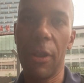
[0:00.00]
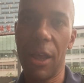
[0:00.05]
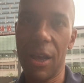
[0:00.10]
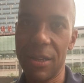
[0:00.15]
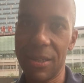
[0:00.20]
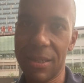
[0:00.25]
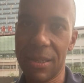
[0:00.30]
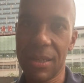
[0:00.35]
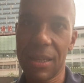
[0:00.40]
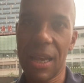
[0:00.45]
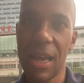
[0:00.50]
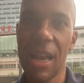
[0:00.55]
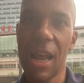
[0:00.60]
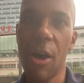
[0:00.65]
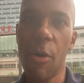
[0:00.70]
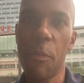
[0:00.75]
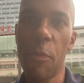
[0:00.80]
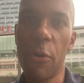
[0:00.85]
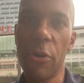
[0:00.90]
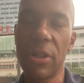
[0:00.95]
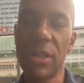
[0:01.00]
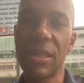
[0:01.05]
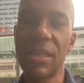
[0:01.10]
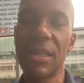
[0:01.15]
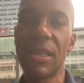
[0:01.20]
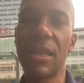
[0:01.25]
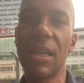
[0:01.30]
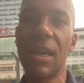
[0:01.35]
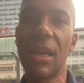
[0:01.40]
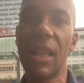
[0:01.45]
and I'll put
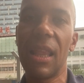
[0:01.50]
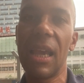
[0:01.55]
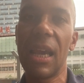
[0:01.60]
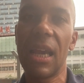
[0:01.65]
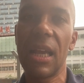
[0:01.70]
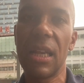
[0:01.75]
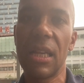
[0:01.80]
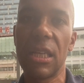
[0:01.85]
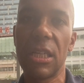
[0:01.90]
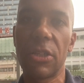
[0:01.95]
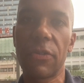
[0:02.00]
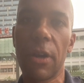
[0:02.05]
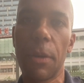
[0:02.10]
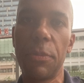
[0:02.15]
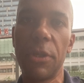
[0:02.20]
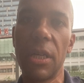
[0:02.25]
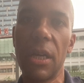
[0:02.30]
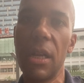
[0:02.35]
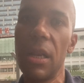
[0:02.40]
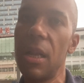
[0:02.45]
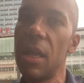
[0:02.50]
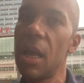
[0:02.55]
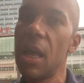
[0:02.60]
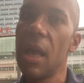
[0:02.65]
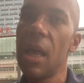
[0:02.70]
the link in the description.